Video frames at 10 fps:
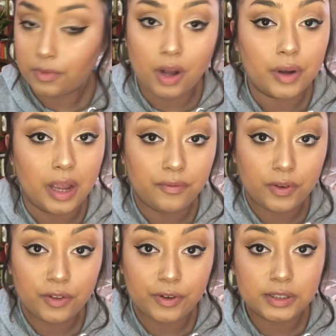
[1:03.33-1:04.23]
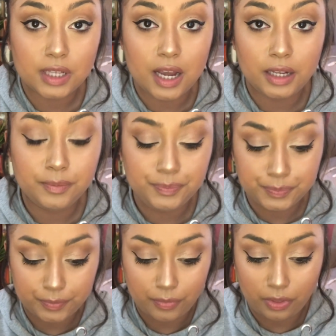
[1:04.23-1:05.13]
Okay, for the first line,
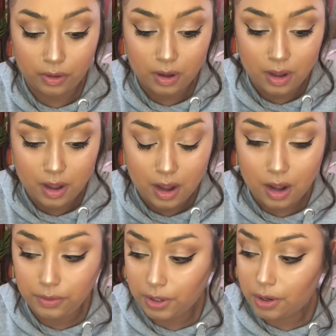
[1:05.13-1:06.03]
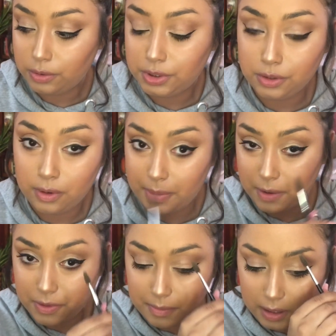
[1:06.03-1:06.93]
I only go to
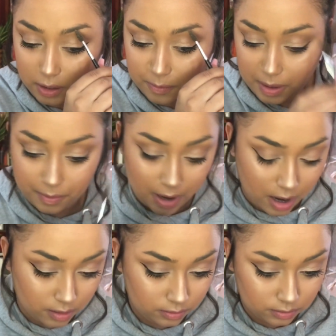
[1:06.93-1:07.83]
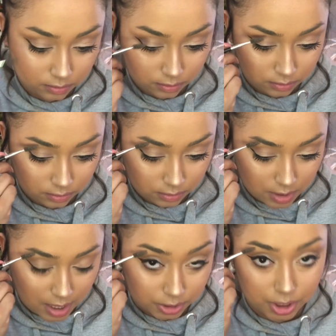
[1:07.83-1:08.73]
about the middle of my brow.
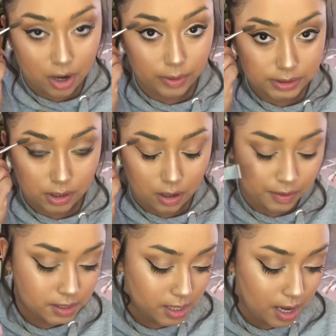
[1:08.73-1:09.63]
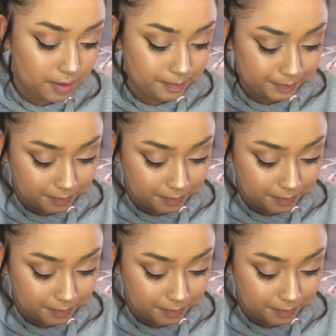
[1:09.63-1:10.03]
I actually always start on this side.